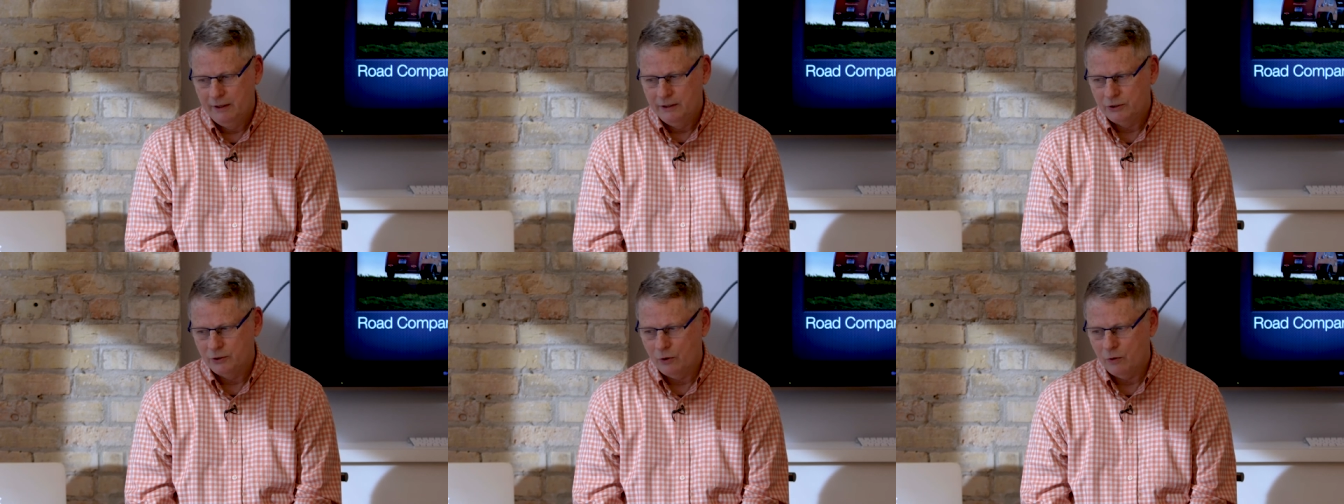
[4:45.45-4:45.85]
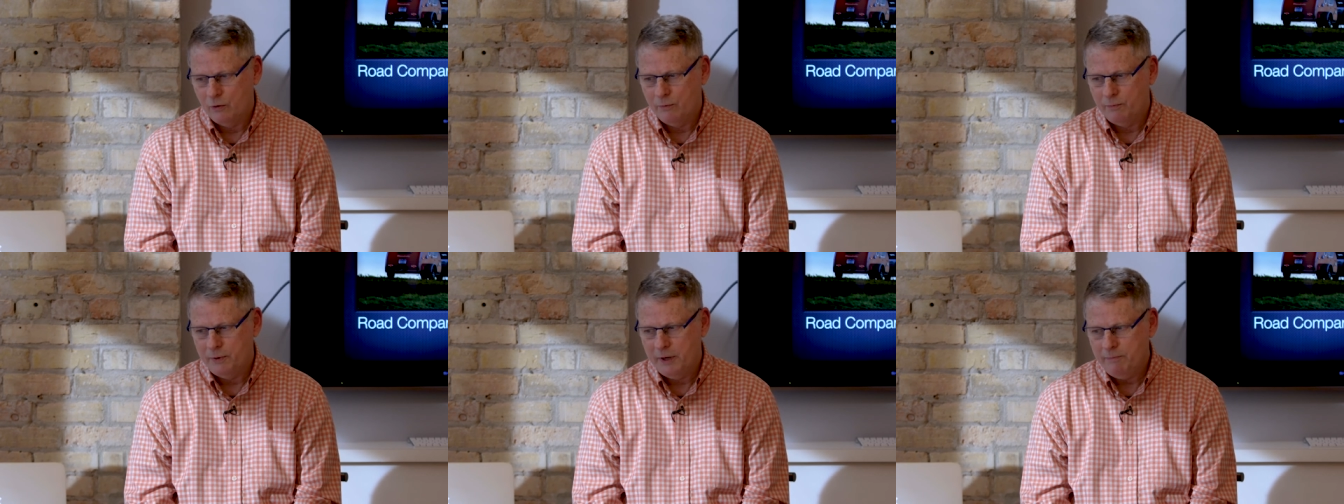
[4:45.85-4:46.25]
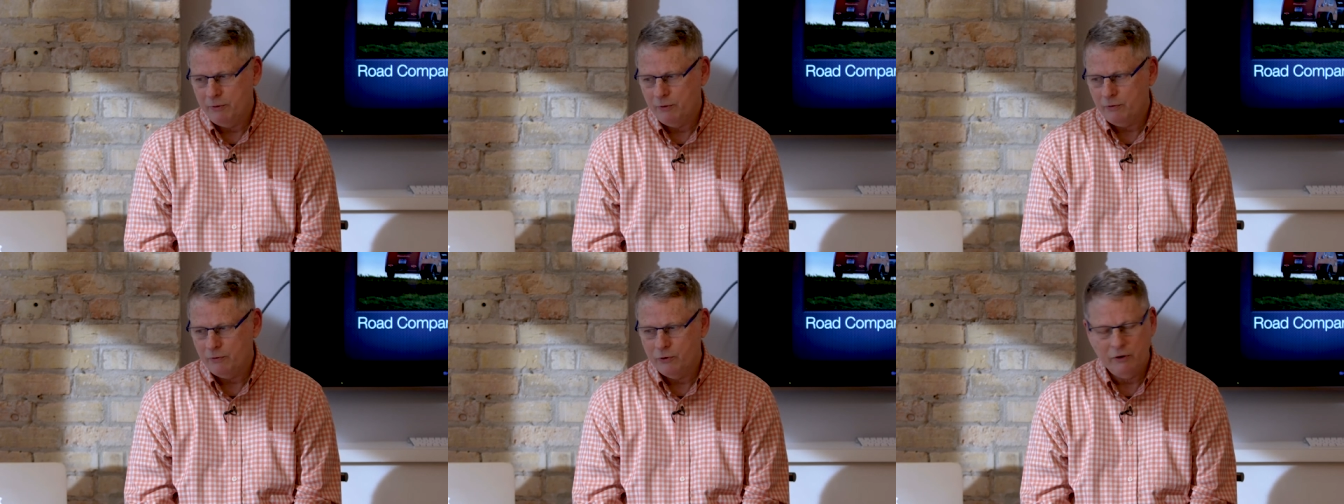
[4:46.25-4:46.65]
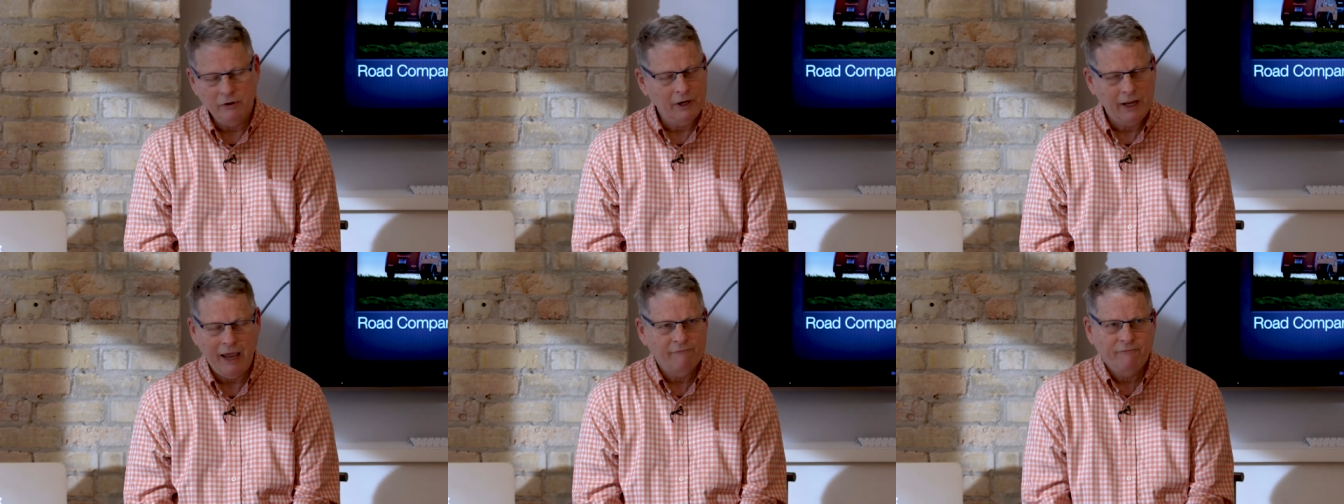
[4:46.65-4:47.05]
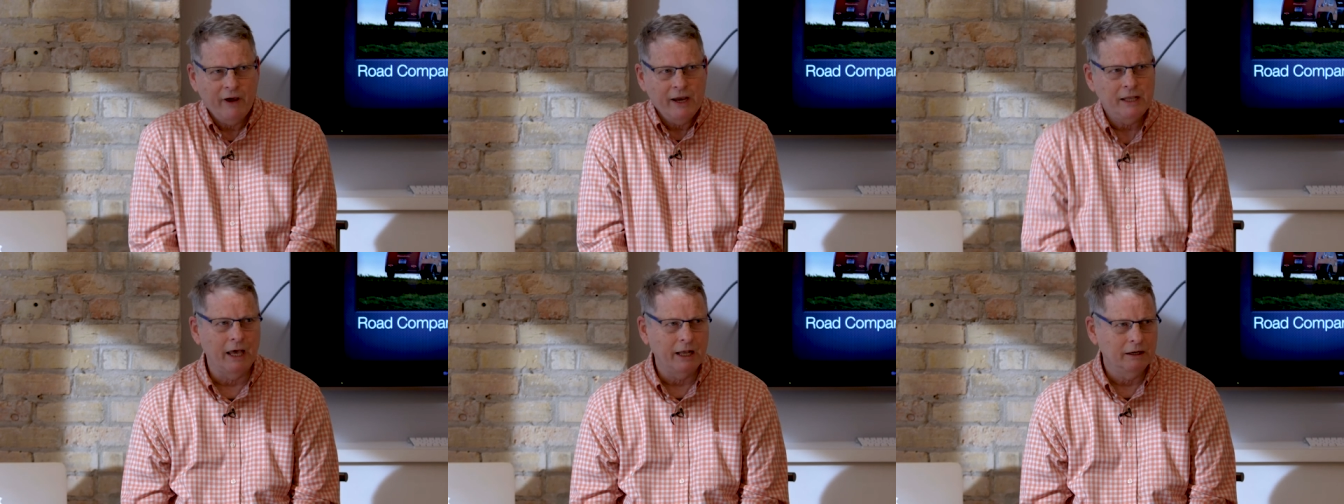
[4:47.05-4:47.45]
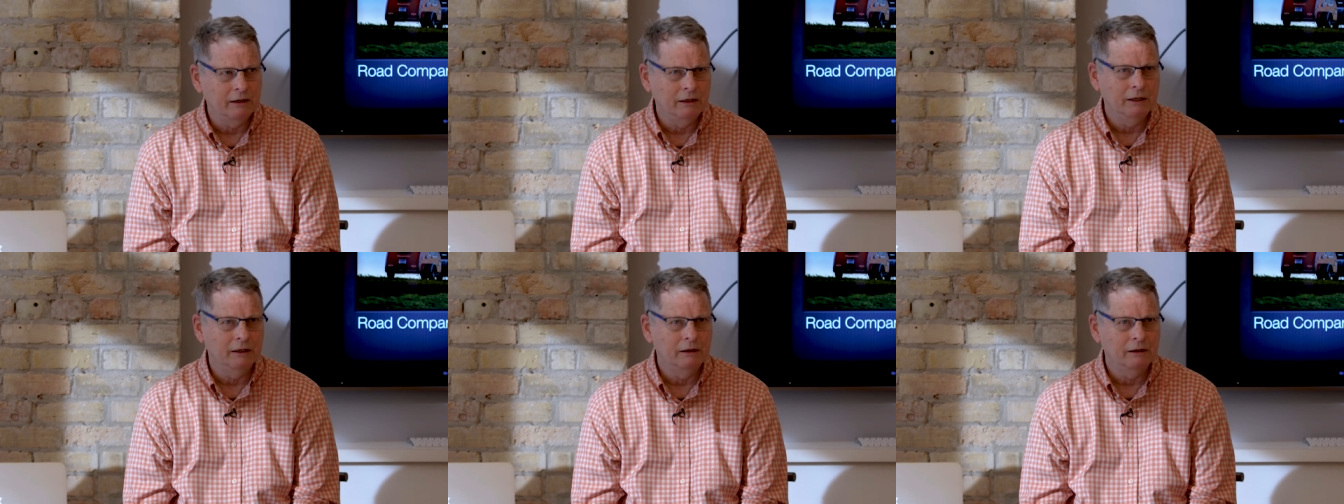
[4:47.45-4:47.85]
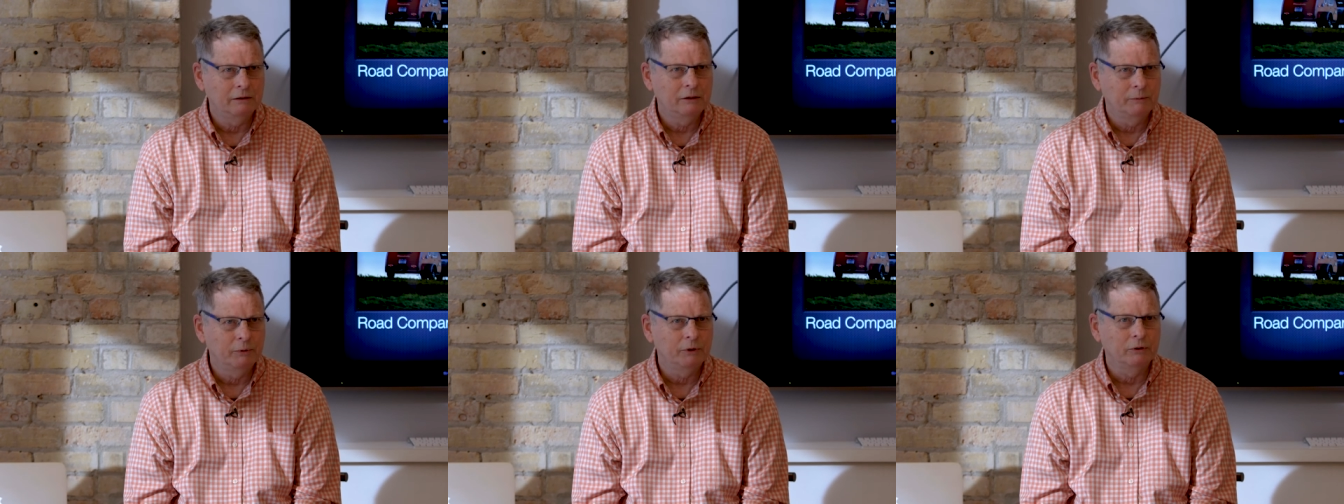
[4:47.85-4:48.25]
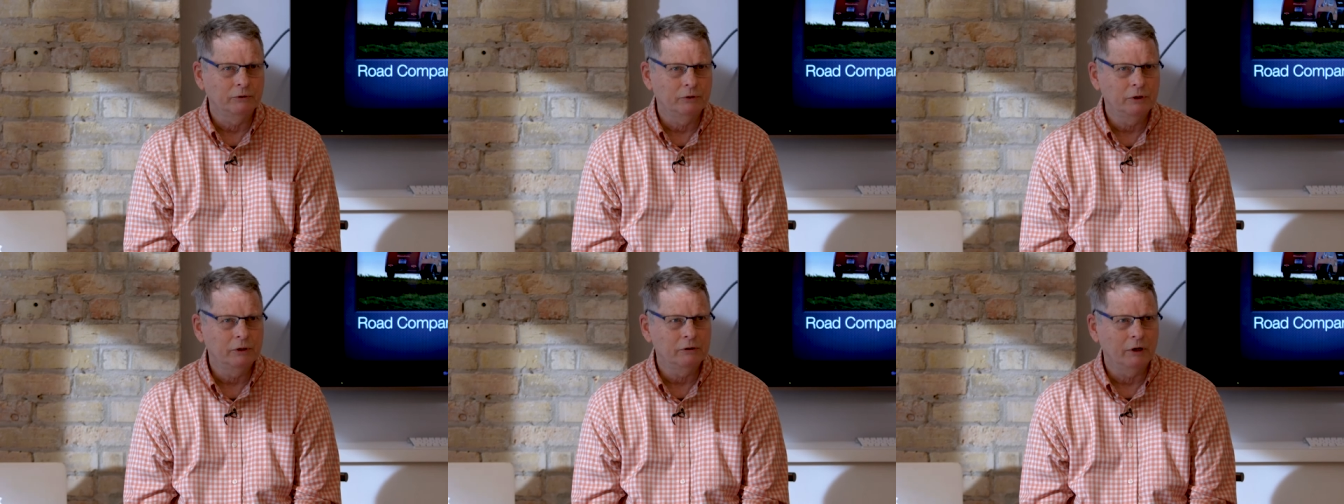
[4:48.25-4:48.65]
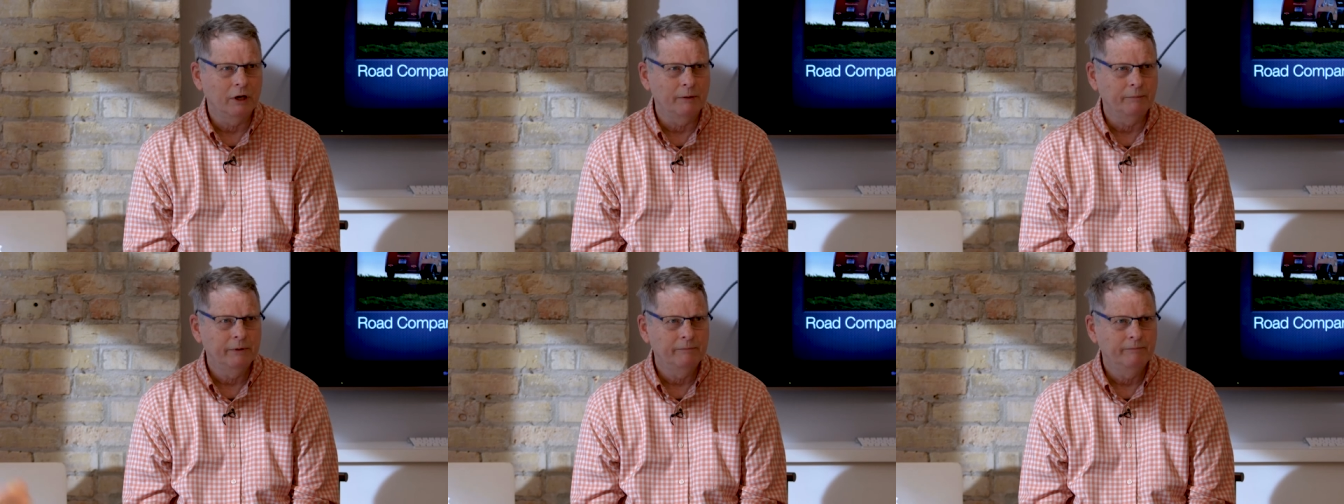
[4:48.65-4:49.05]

So people couldn't, can't find that in, in a typical teardrop.